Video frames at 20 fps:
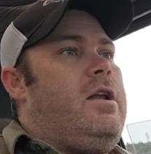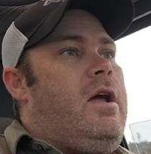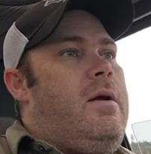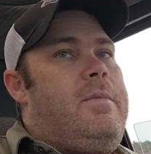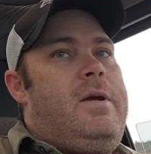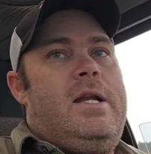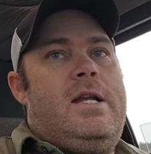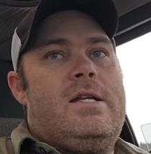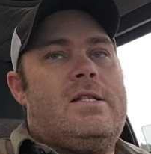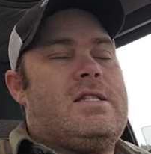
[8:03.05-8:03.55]
I
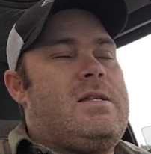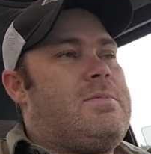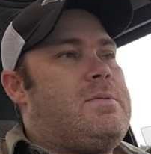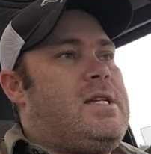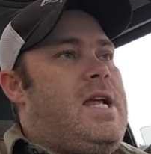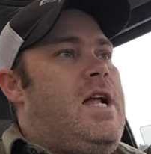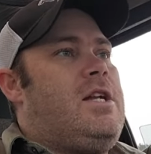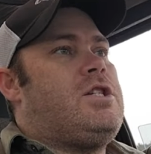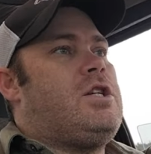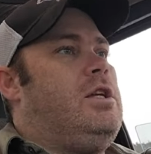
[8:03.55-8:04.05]
mean, it's
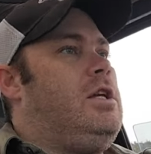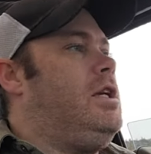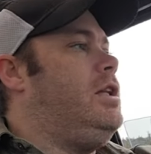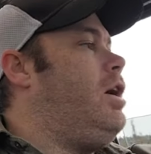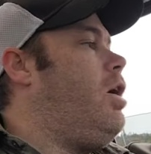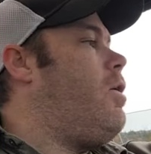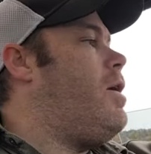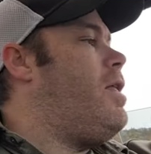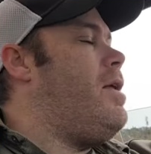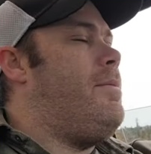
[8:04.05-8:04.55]
substantially
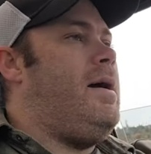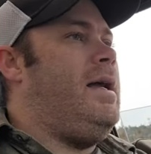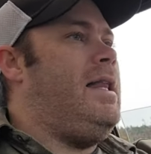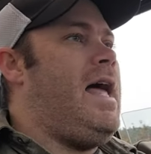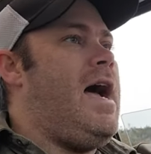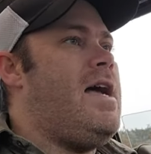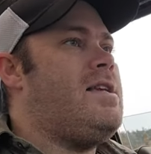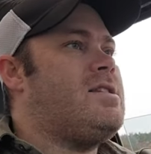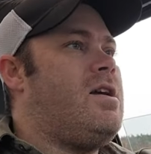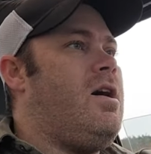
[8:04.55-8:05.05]
lower than my
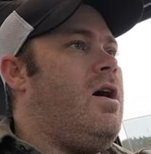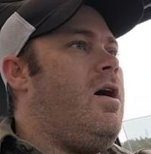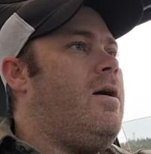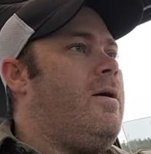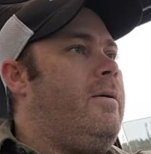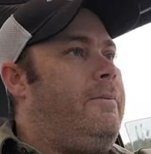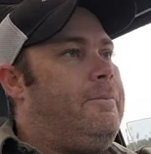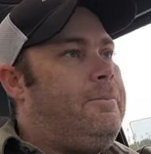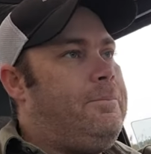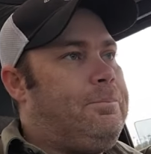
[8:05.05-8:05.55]
last car,
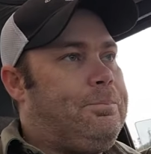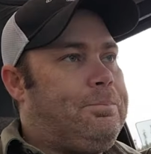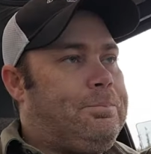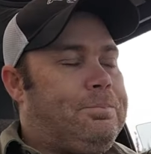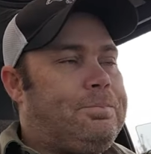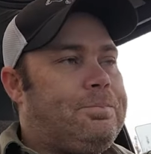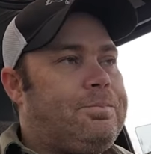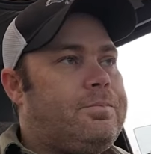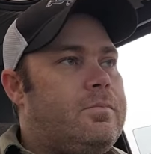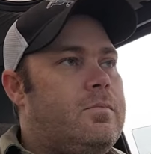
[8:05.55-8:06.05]

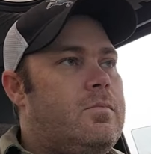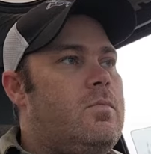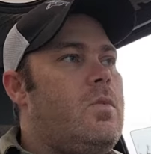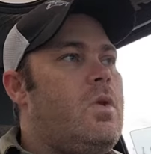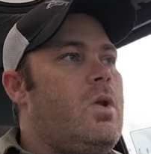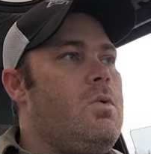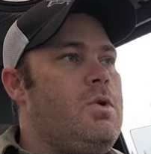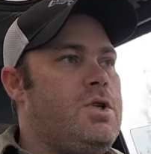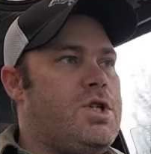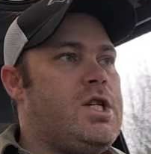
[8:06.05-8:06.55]

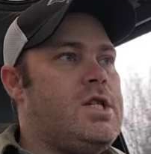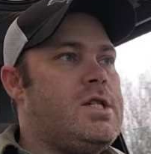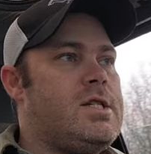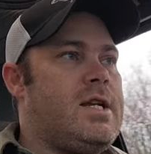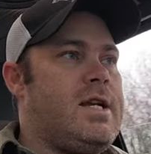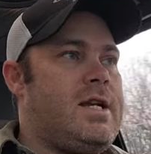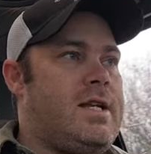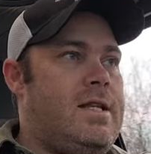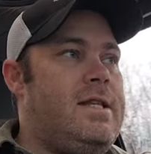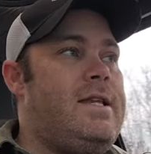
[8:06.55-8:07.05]
which is
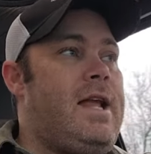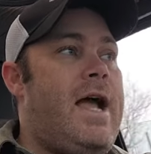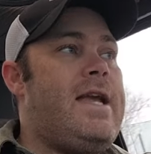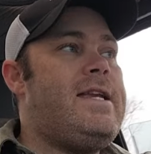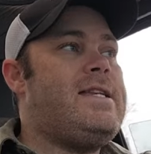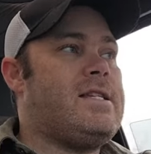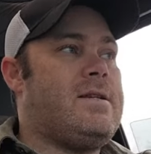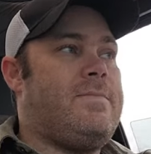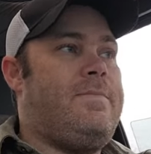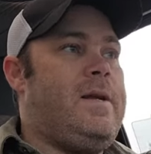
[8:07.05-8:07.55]

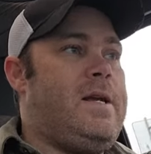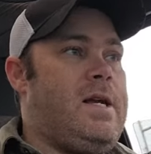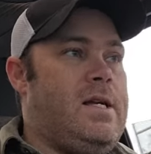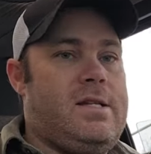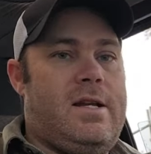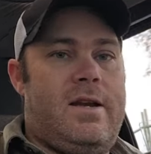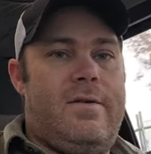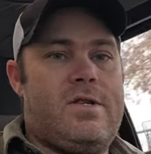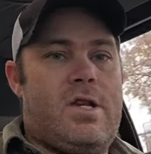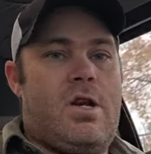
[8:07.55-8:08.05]
nice because
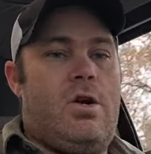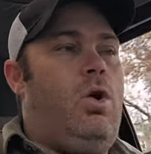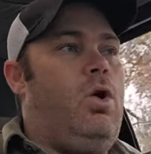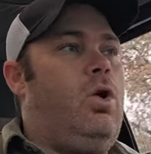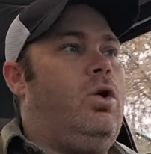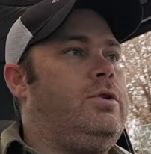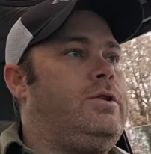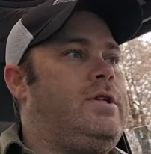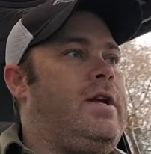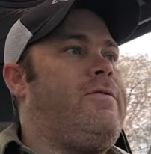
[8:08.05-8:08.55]
it gives it a
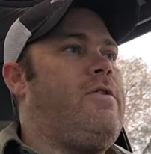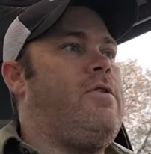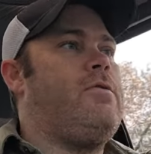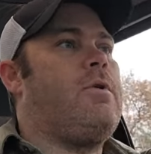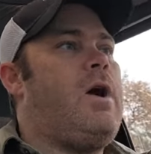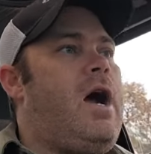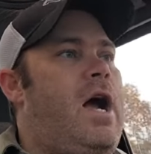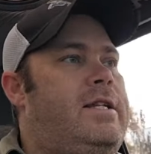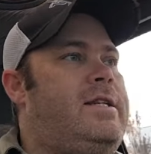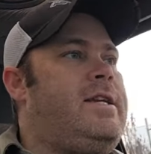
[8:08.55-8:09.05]
whole different
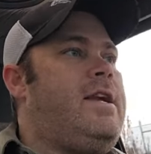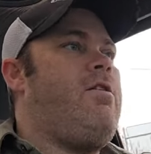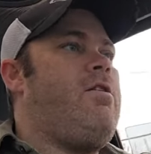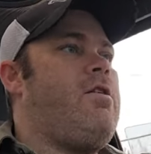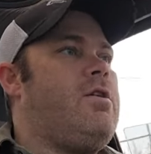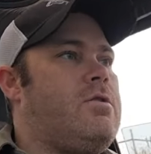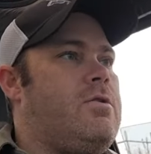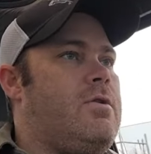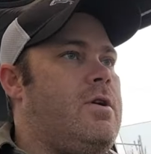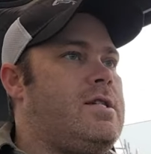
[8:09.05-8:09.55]
ride
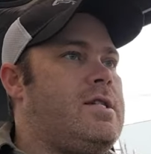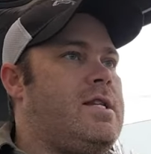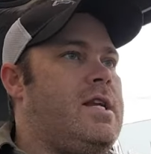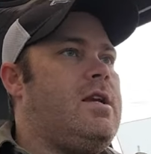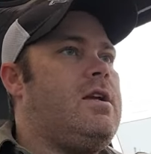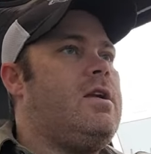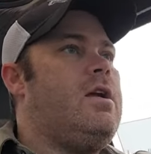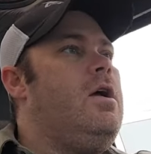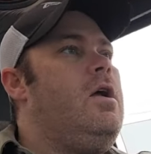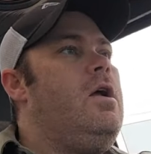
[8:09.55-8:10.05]
characteristic,
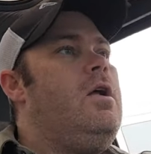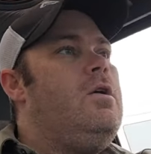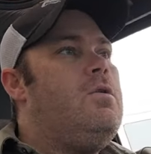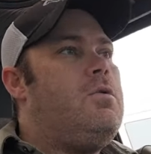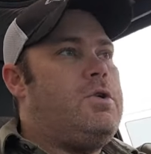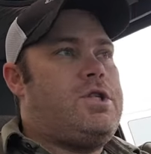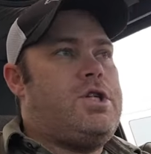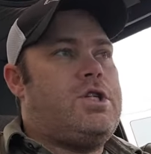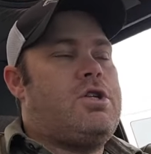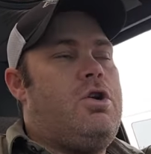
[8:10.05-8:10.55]

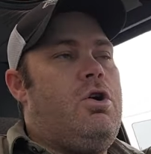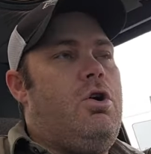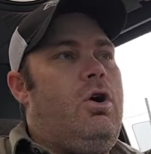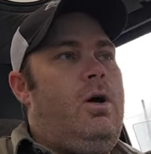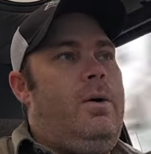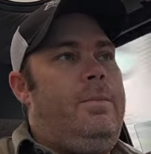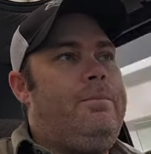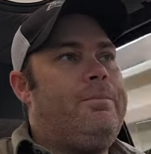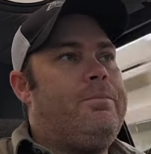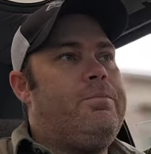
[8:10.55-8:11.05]
which is
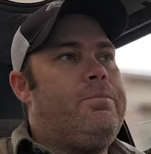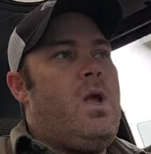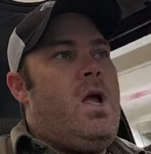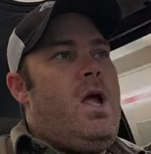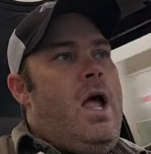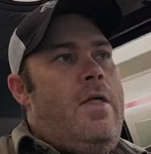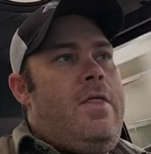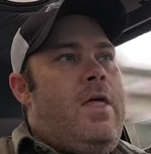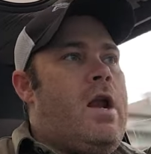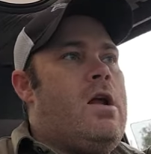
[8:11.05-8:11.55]
cool.
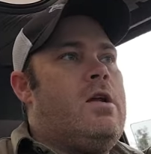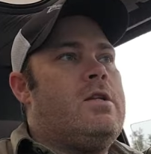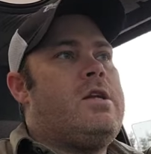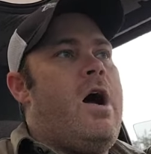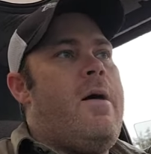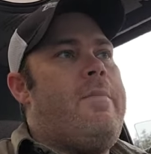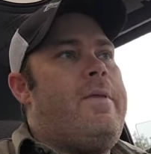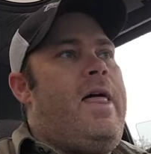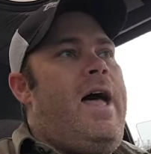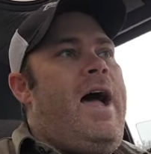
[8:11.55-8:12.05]
And then on
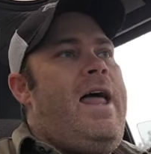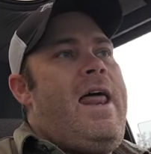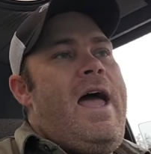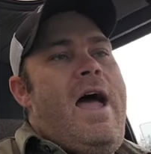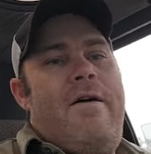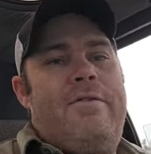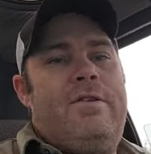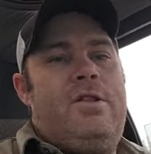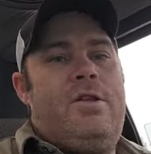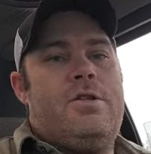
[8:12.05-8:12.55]
top of that,
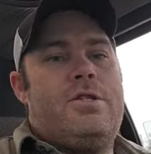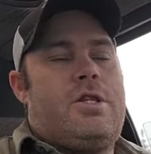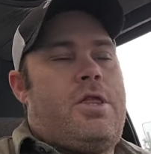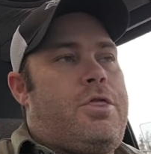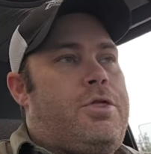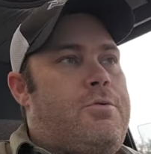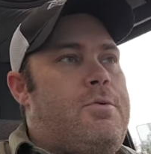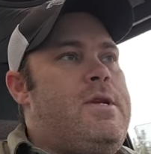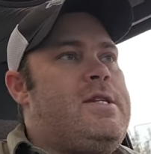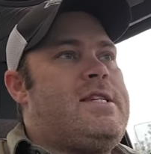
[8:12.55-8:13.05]
having the
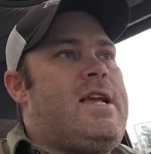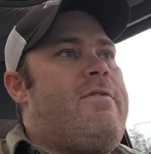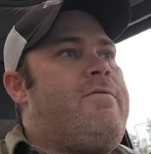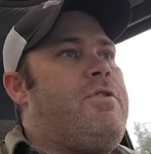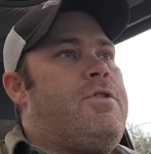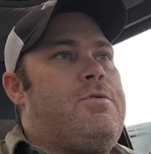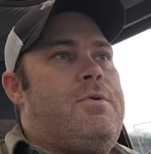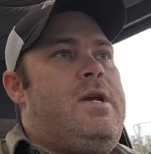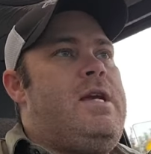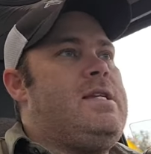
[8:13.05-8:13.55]
three
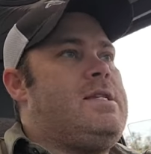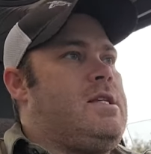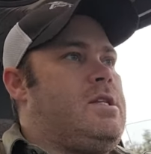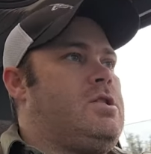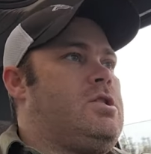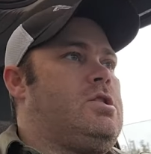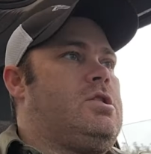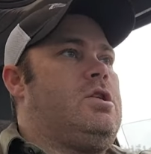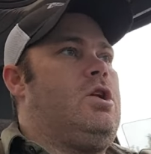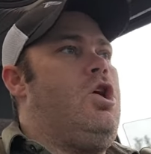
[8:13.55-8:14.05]
seven threes
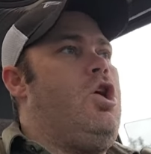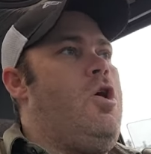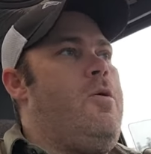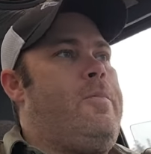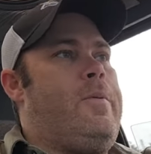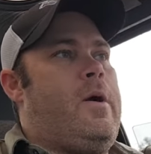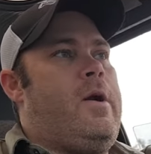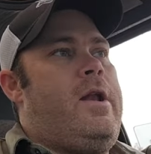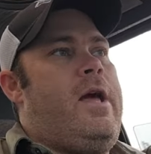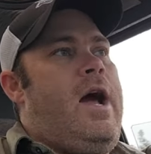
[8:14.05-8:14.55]
is
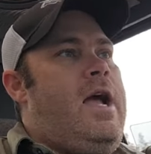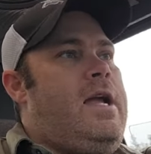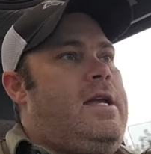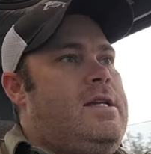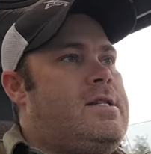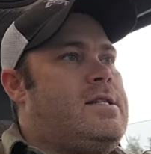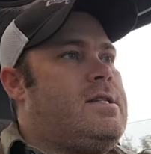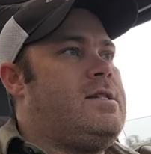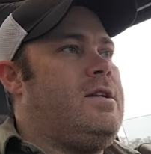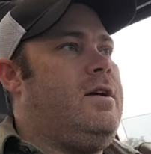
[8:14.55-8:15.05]
super
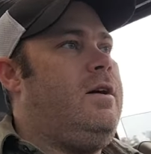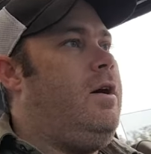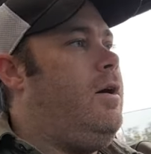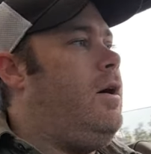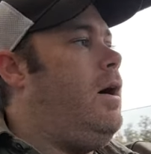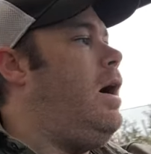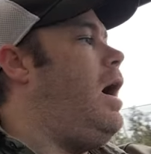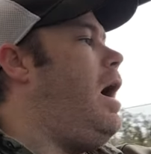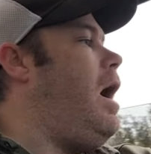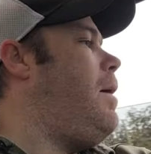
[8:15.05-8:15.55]
nice. So
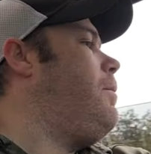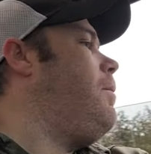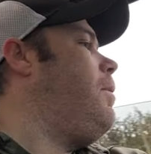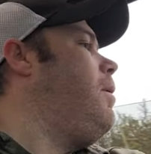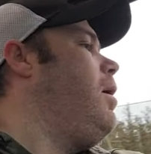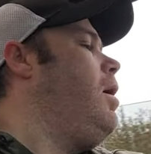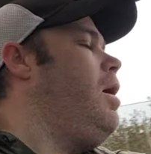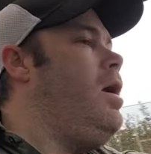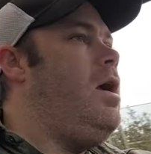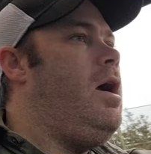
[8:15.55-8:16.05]
I'm
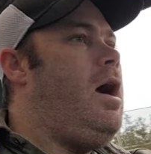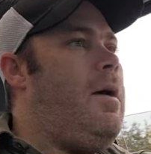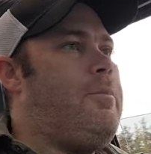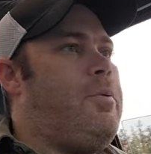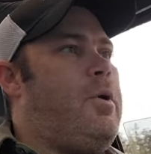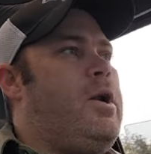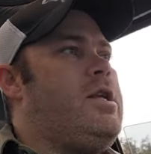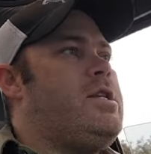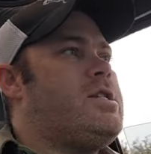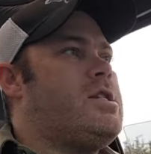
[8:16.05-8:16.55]
I'm
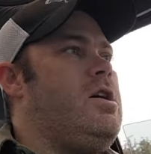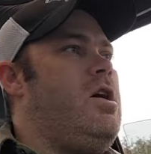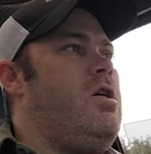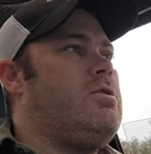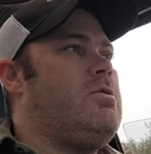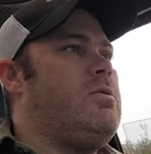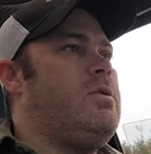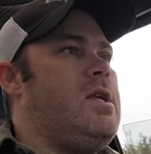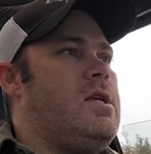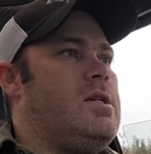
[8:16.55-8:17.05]
pretty
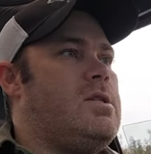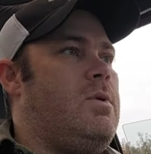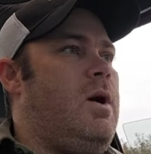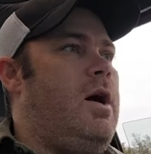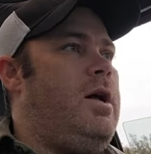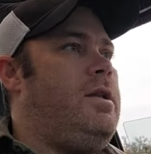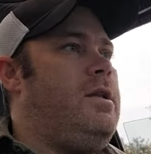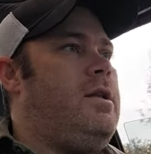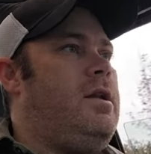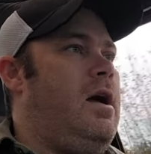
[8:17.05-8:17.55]
stoked with this one.